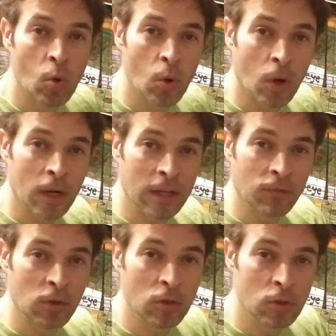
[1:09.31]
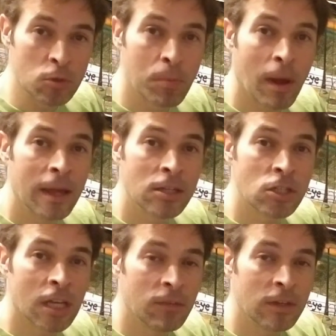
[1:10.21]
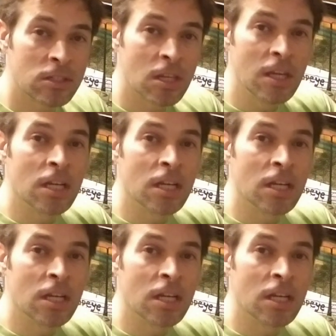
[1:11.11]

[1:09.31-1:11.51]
or if you use pine shavings,